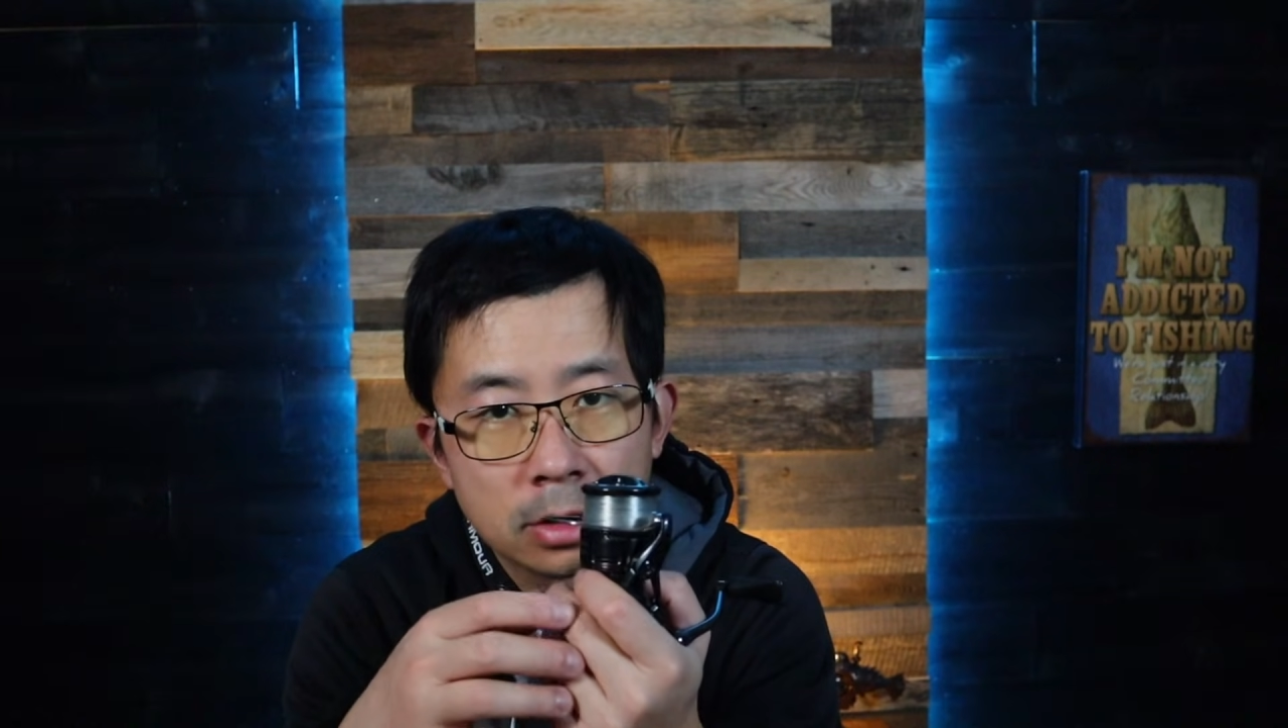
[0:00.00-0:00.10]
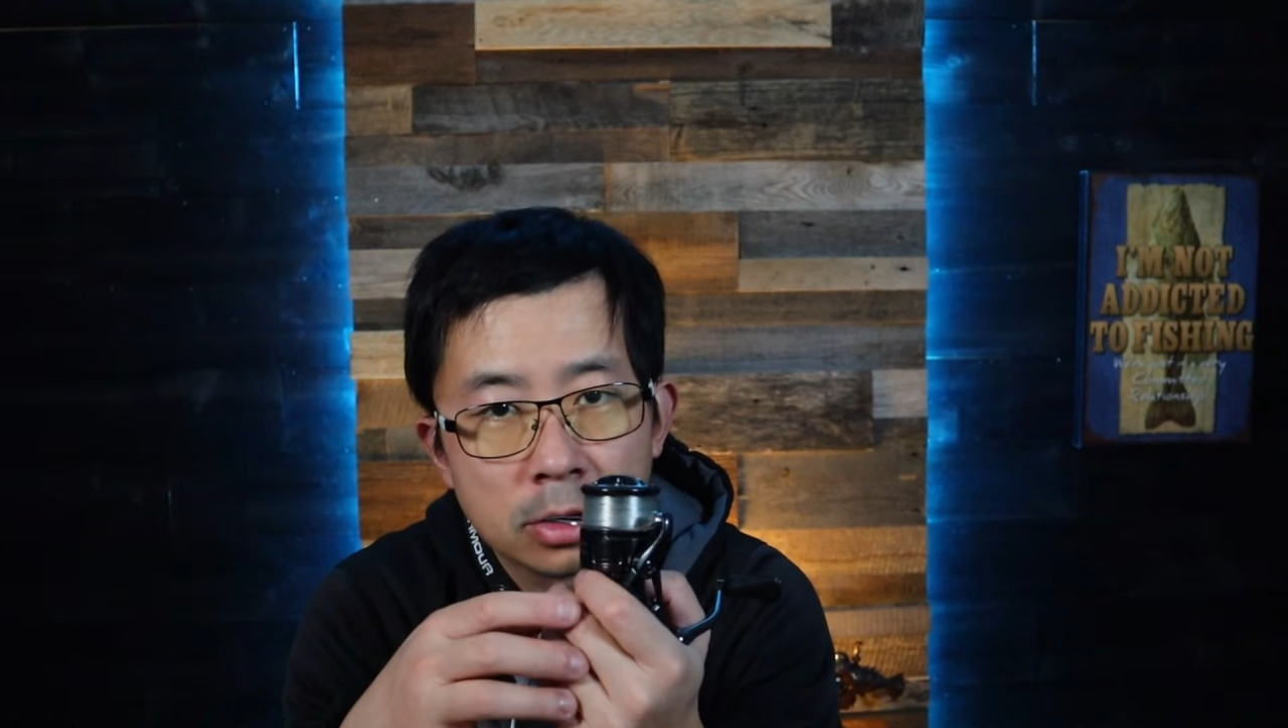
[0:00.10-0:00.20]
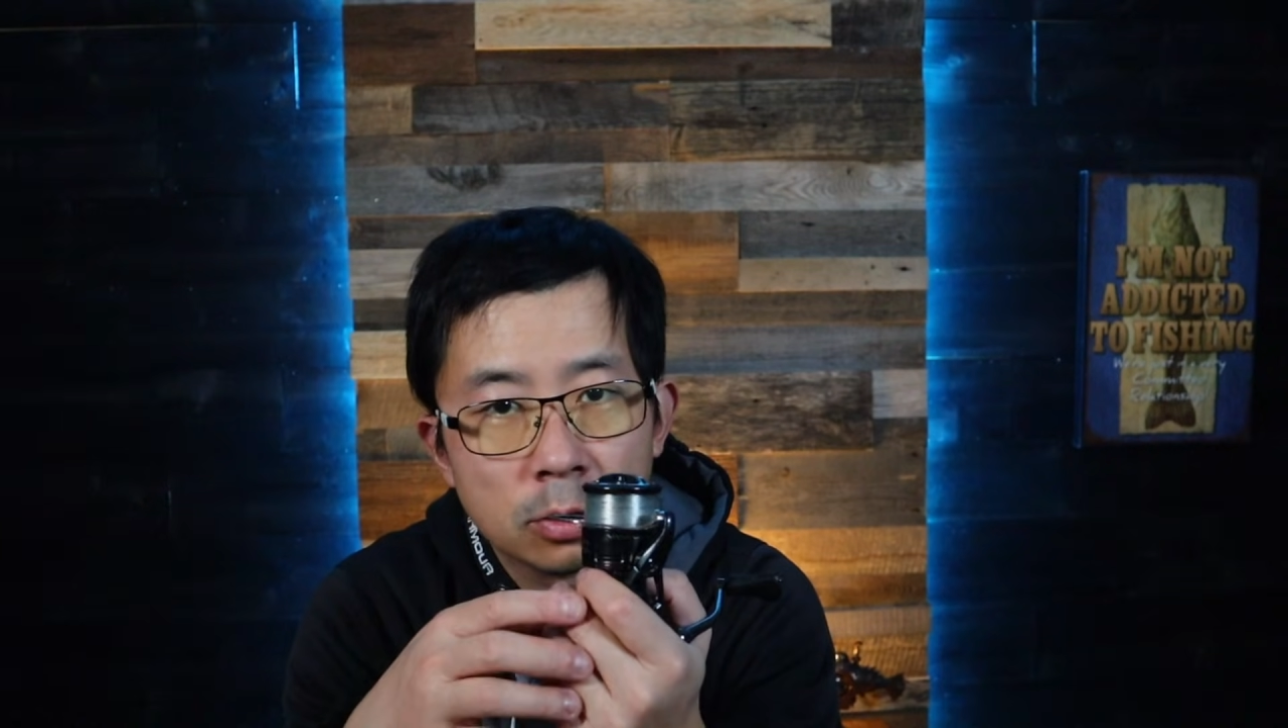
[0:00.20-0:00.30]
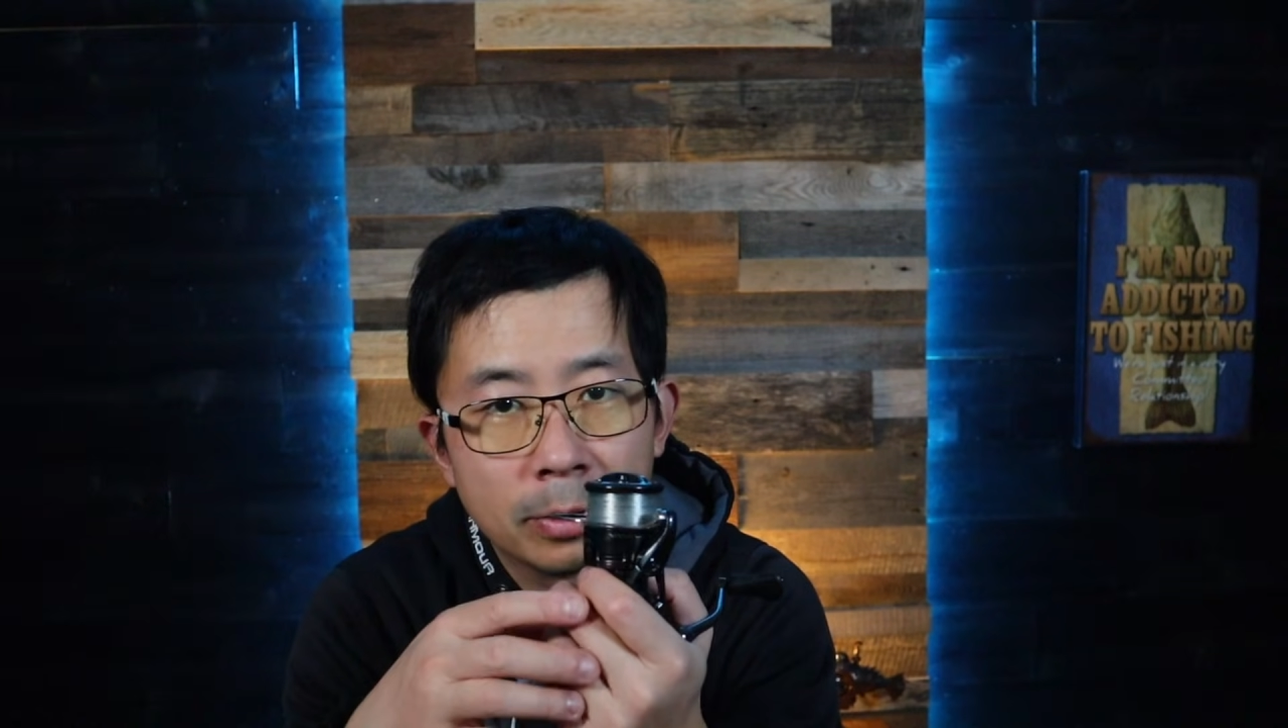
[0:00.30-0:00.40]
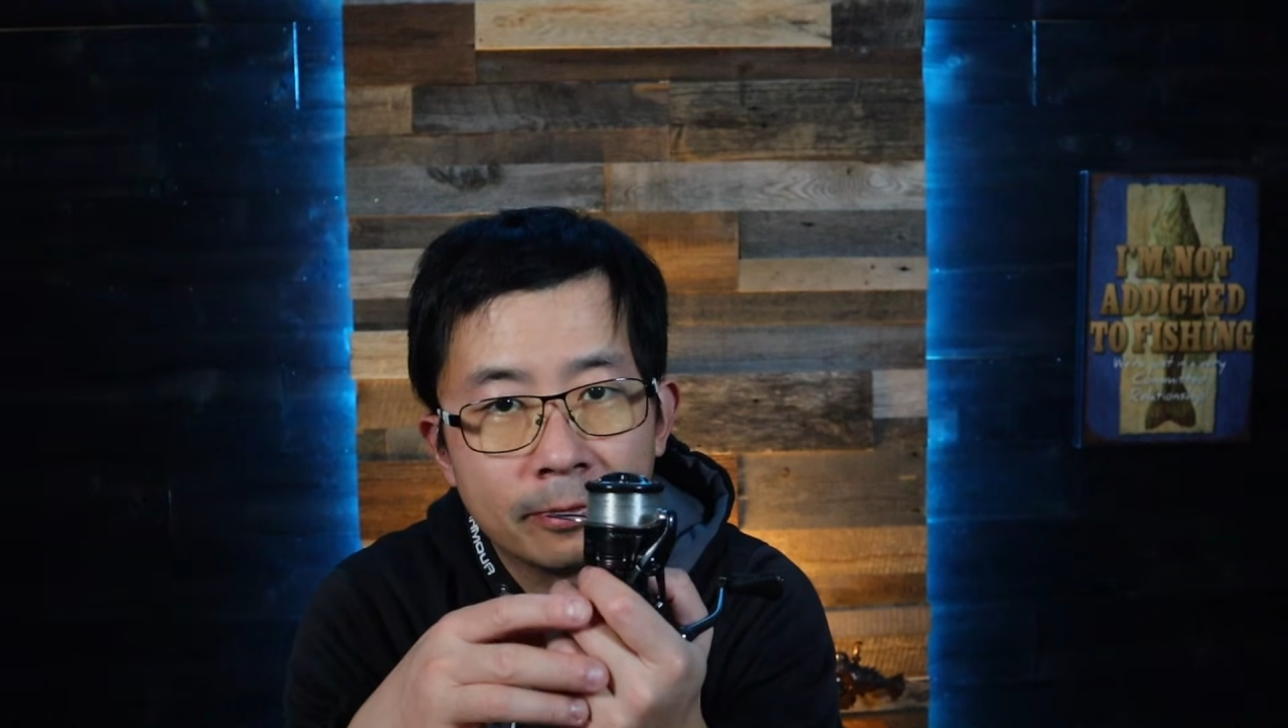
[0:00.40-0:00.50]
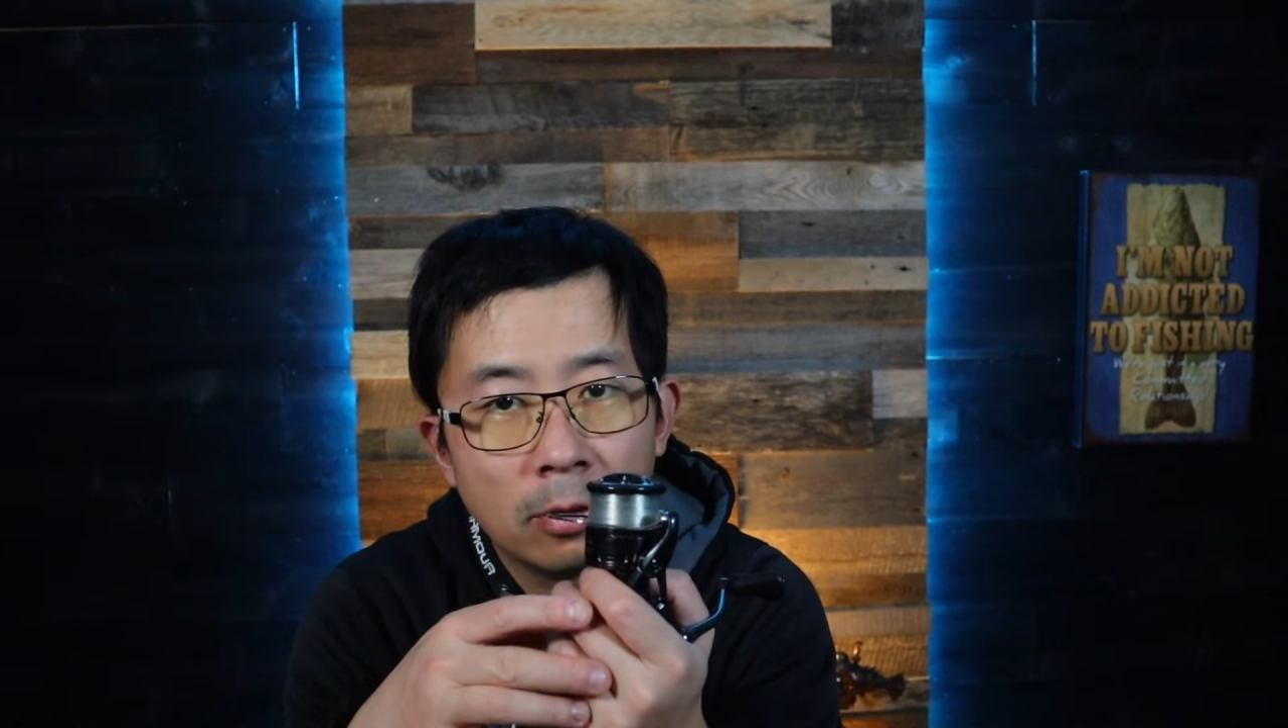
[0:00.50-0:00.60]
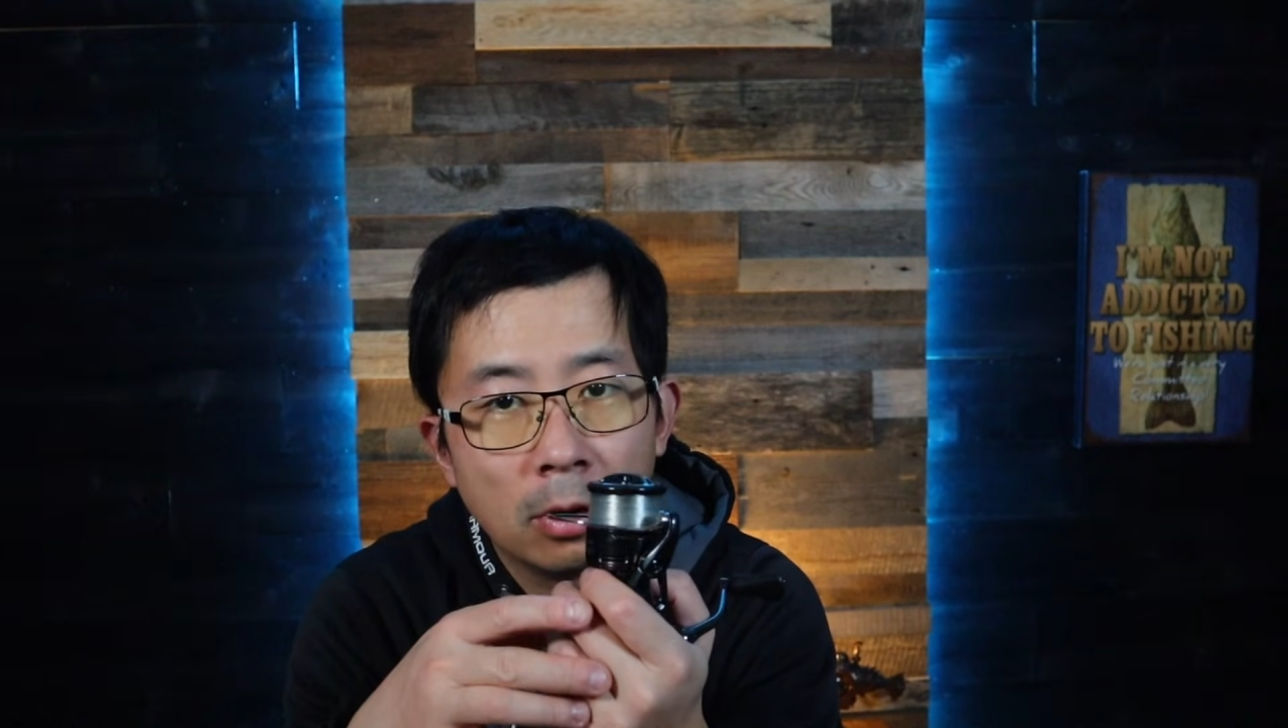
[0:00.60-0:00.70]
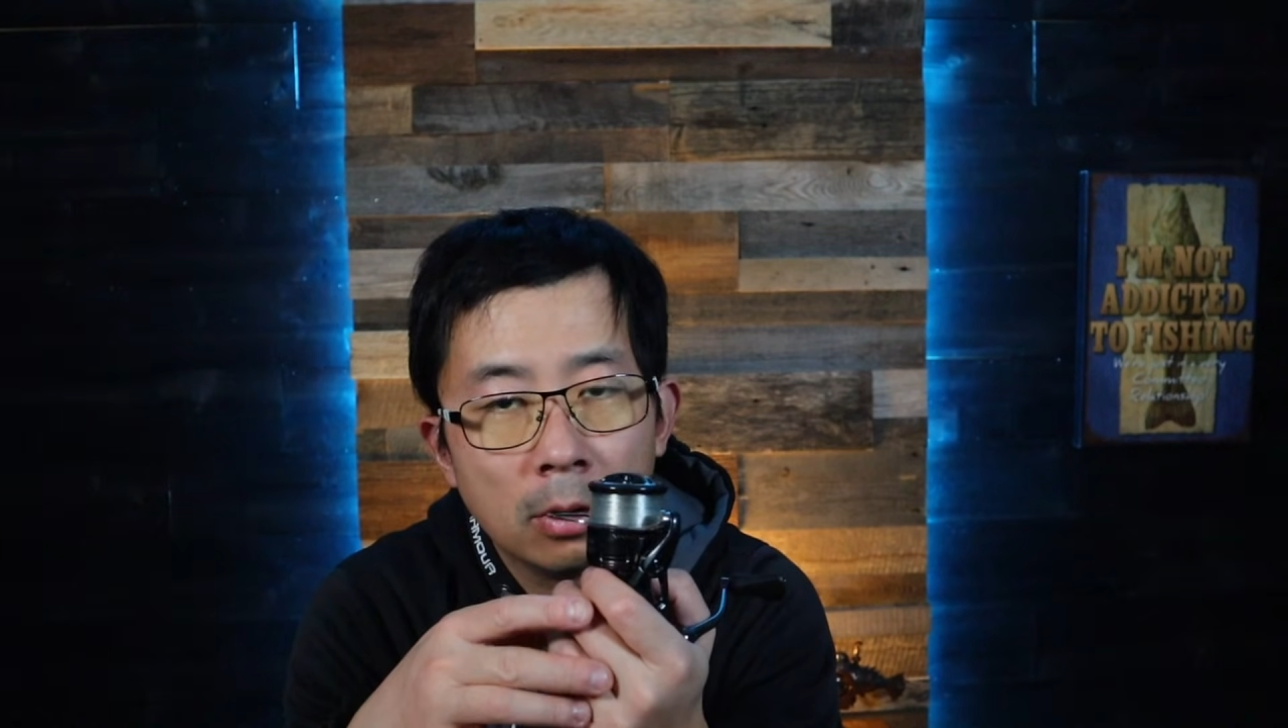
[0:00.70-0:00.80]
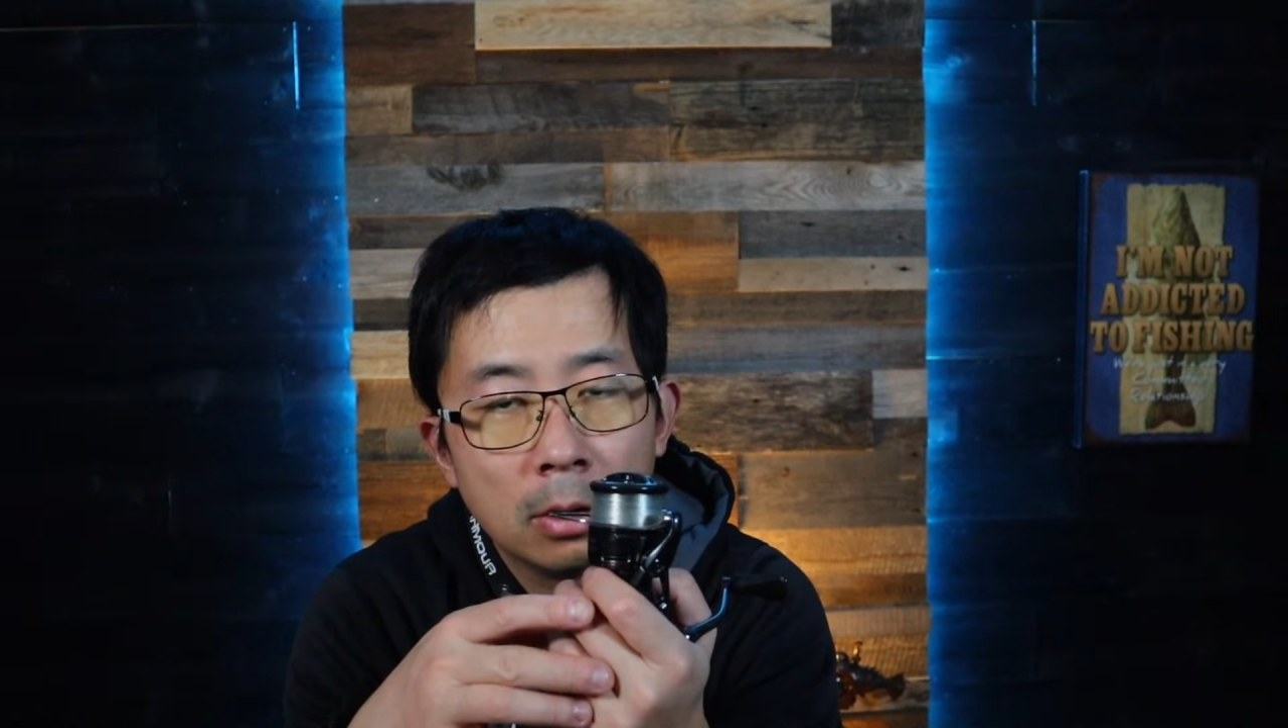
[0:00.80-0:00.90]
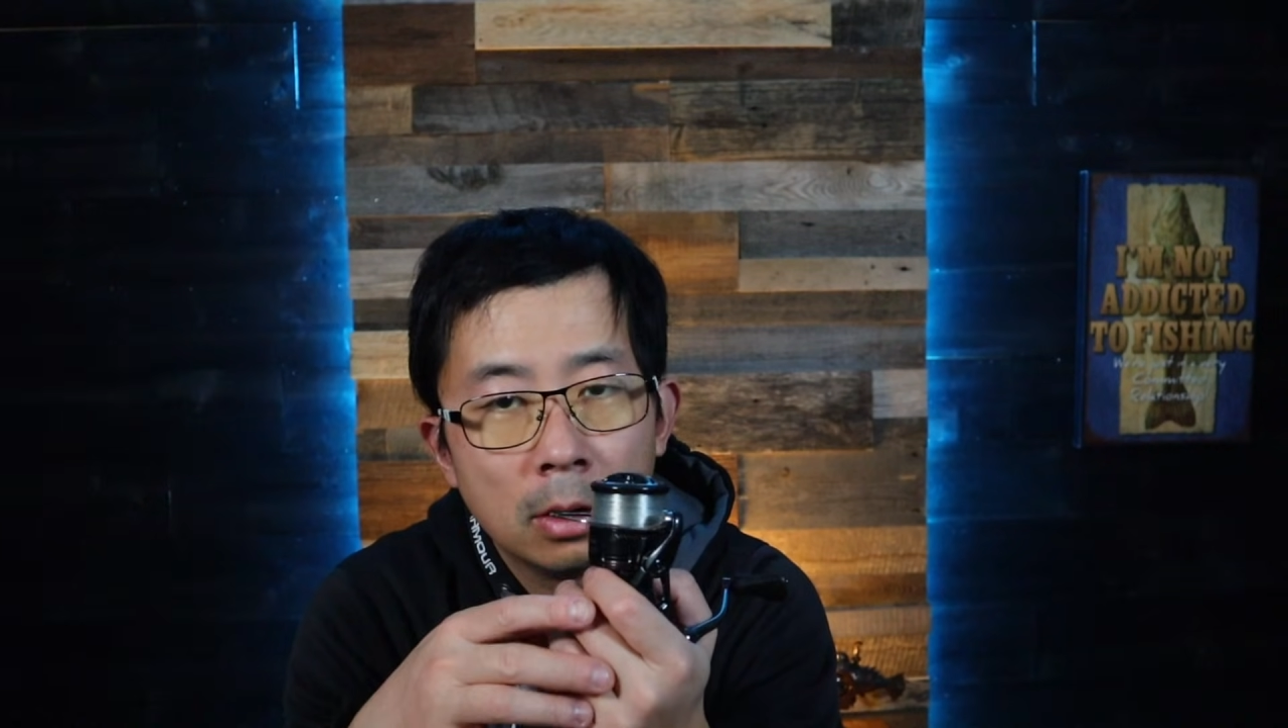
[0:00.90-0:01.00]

issue before.